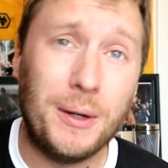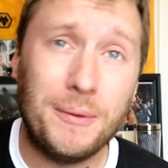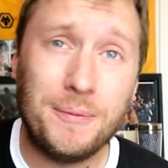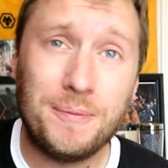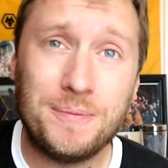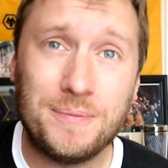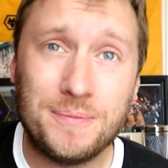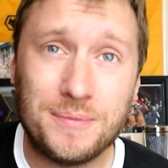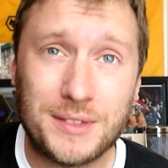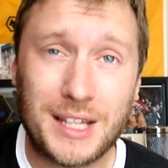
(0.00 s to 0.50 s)
But
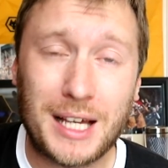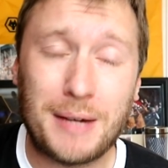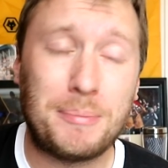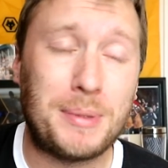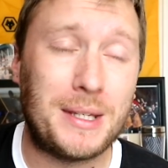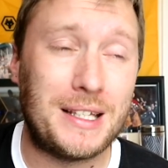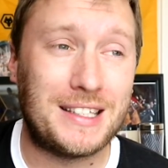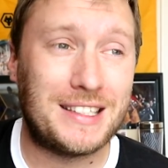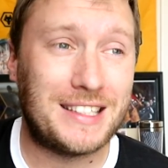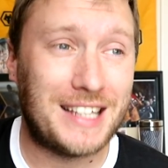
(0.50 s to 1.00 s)

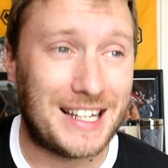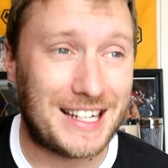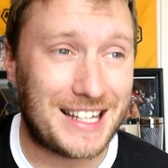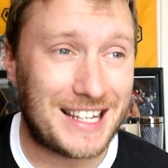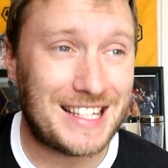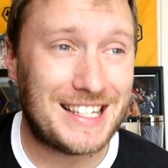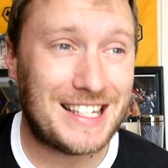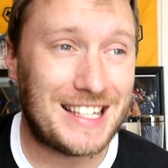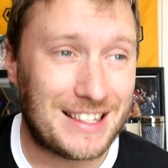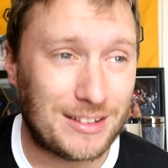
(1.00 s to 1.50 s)
that being said,
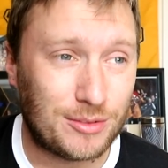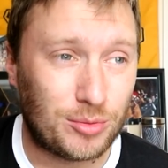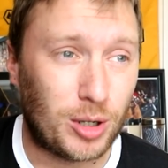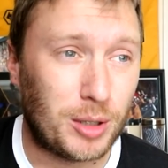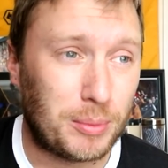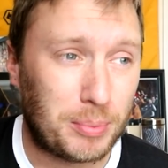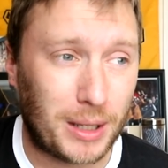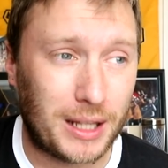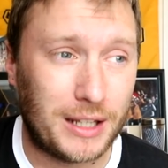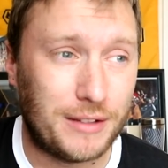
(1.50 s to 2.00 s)
is he the
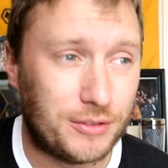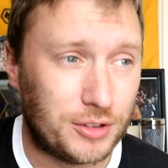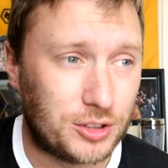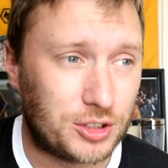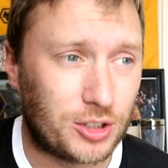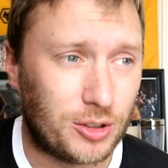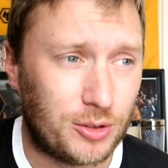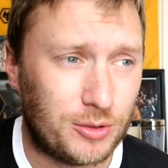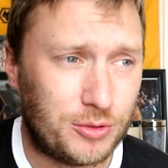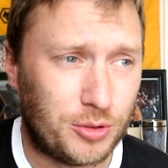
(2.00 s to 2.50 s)
right player for
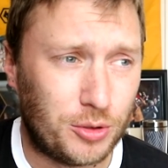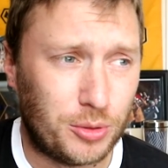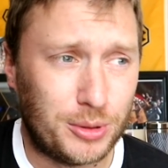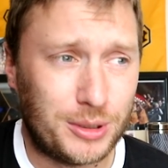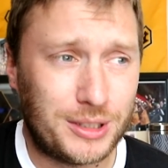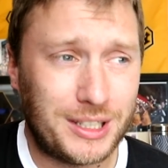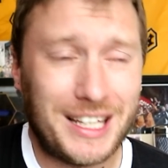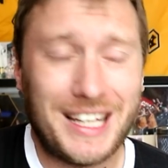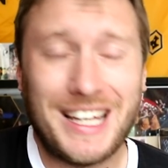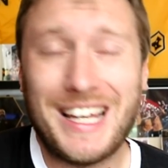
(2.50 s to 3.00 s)
us going
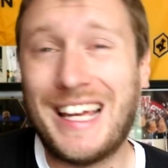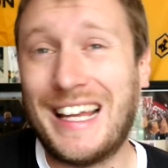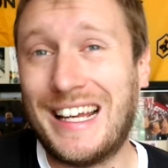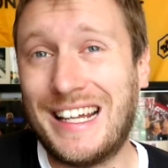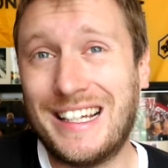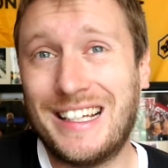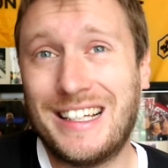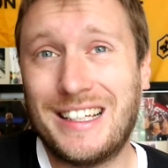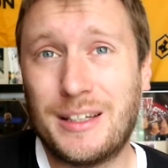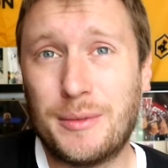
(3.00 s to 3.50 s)
forward
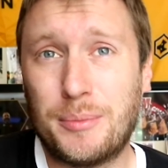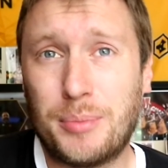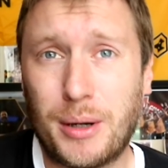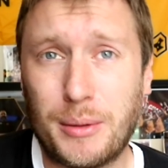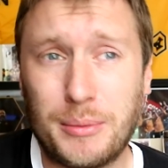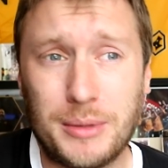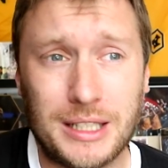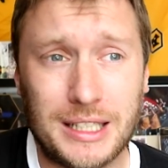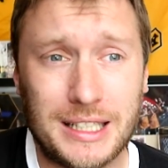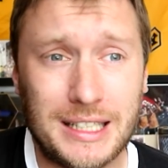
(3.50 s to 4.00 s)
in the
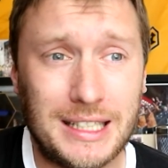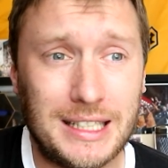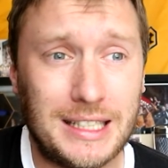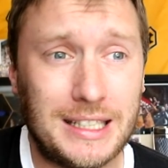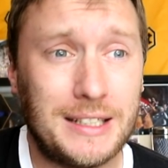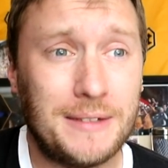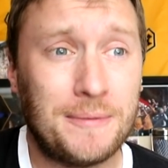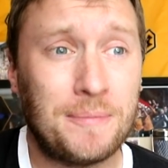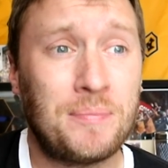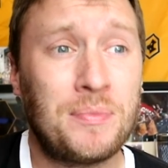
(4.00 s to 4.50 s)
Premier
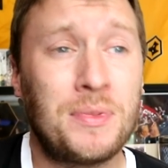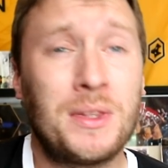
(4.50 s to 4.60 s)
League?